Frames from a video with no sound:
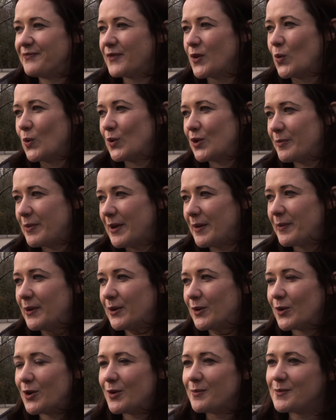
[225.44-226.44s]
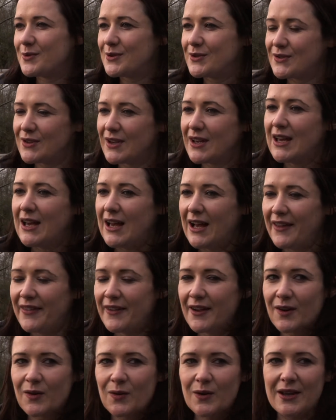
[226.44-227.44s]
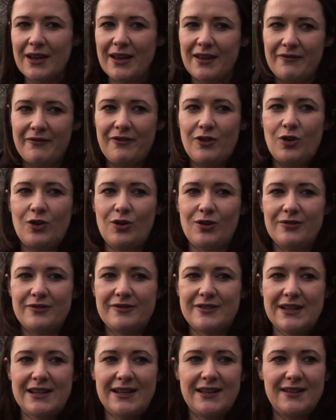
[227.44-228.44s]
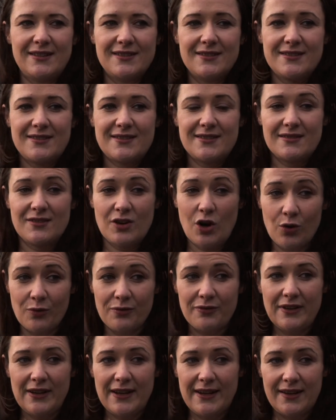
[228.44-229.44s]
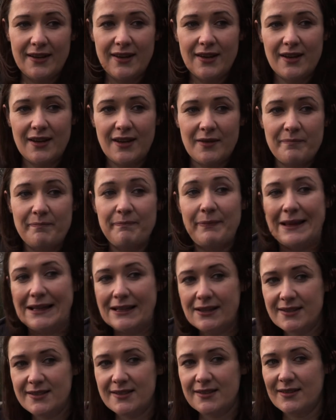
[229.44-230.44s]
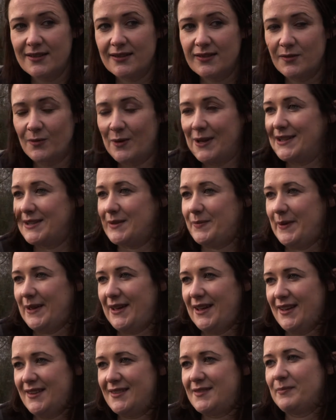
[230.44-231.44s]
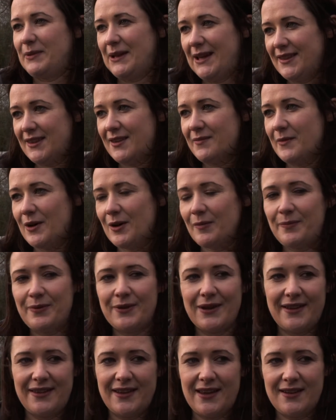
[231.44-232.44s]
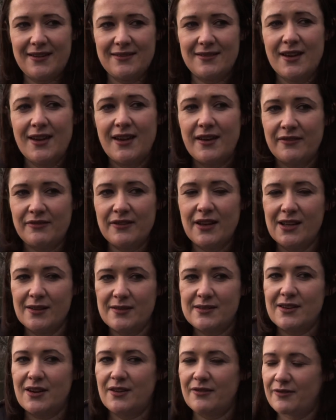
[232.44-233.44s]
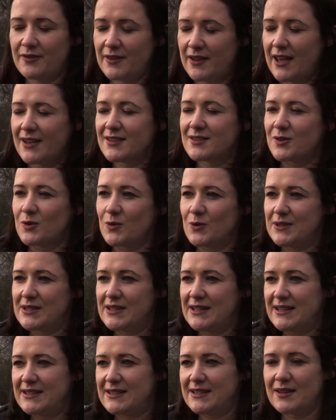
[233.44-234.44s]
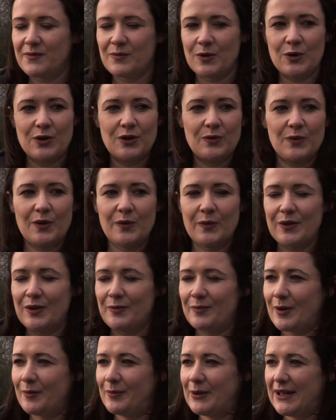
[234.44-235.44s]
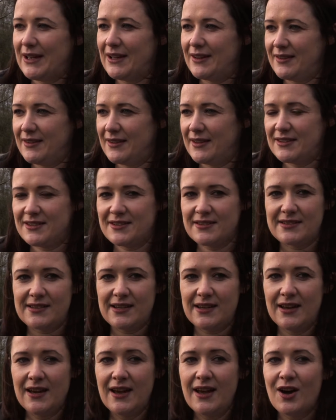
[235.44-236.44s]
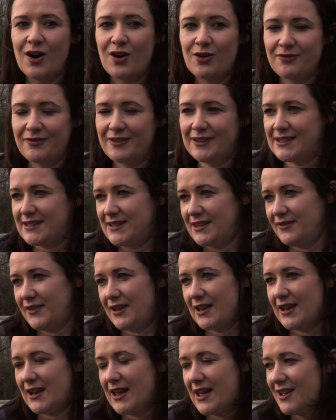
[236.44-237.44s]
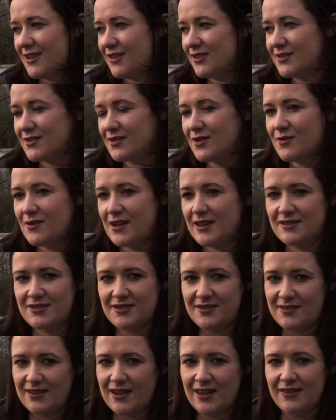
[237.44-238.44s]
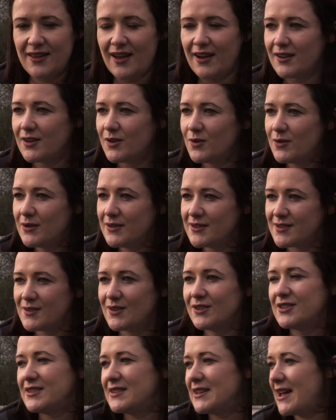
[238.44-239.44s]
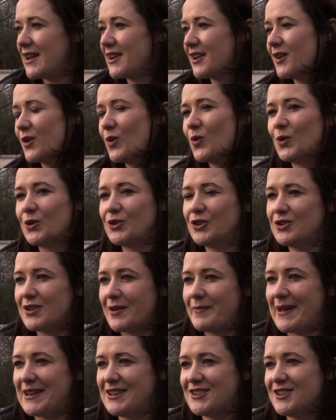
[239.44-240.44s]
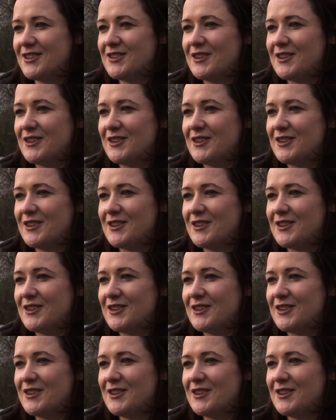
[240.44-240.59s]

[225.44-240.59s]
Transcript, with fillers: older people groups, and they're going to get involved and hopefully build the raised beds, plant them up, and then it'll start from the next growing season. And we're going to work with the public health agency, hopefully CVNI also, and just get that going. So it'll just add a whole new dimension